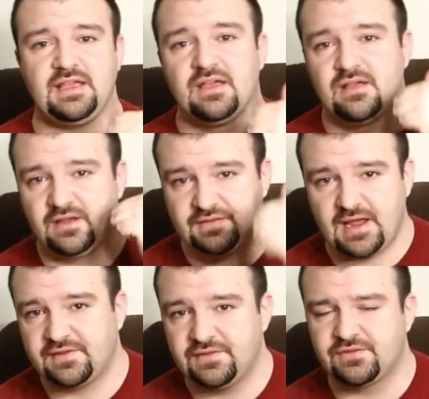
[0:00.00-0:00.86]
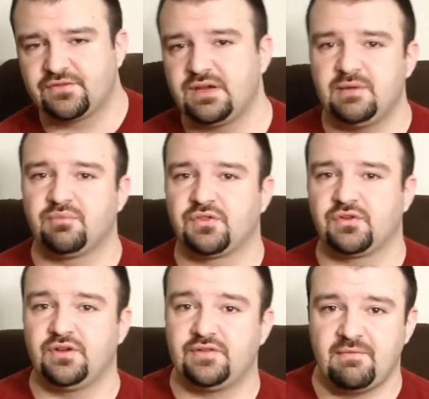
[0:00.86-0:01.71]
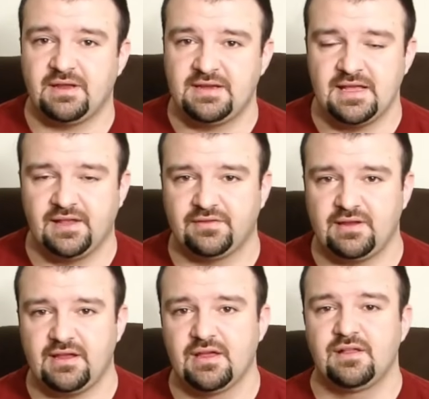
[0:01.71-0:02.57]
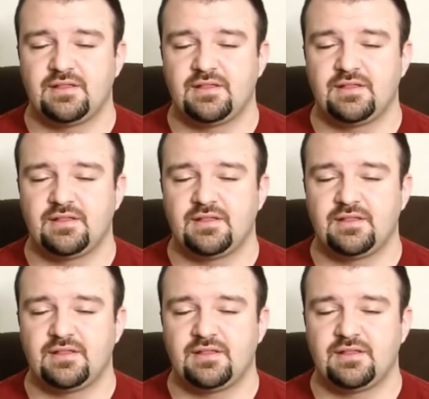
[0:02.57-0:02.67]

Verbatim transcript: the Assassin's Creed Brotherhood is having a DLC